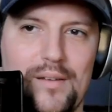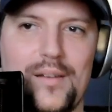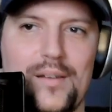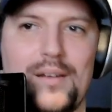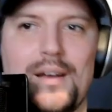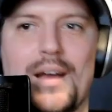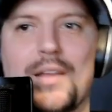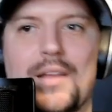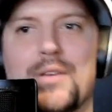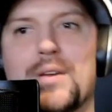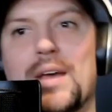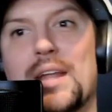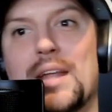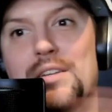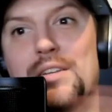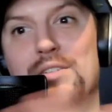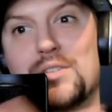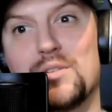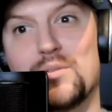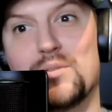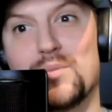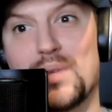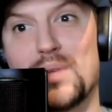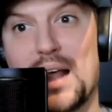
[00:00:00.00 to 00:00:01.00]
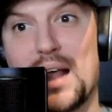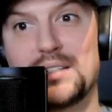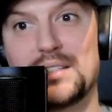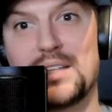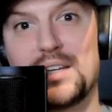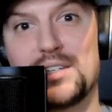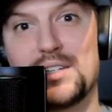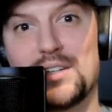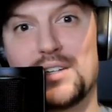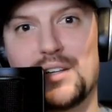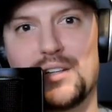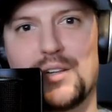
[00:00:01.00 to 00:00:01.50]
and you get into
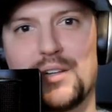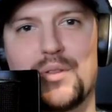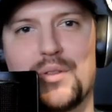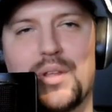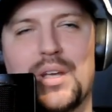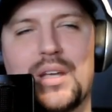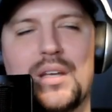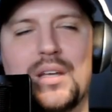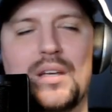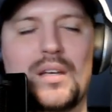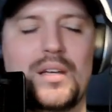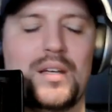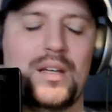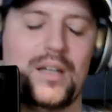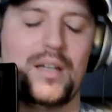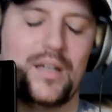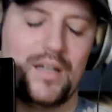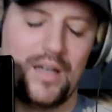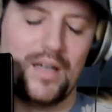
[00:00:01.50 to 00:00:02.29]
relaxation clothing, mm-hmm.